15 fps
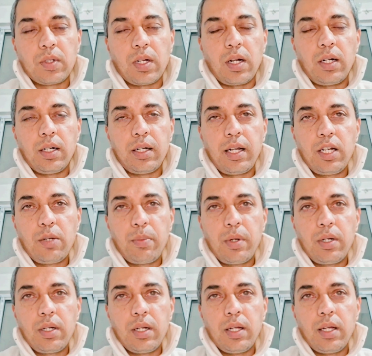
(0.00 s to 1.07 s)

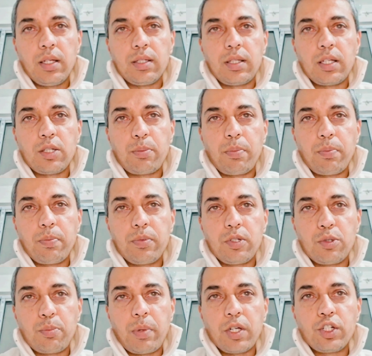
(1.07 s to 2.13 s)
Contentment is the
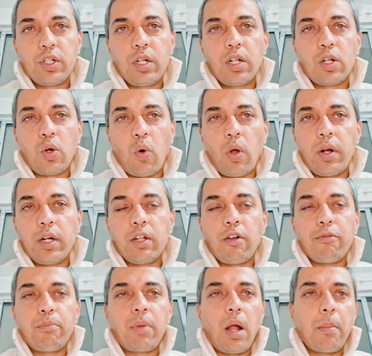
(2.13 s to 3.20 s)
special quality
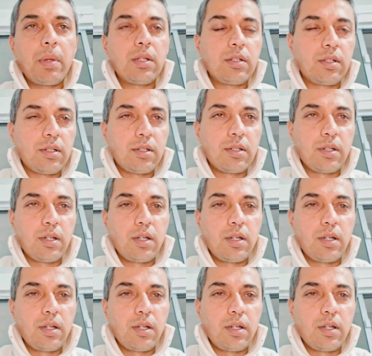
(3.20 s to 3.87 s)
of Brahmins.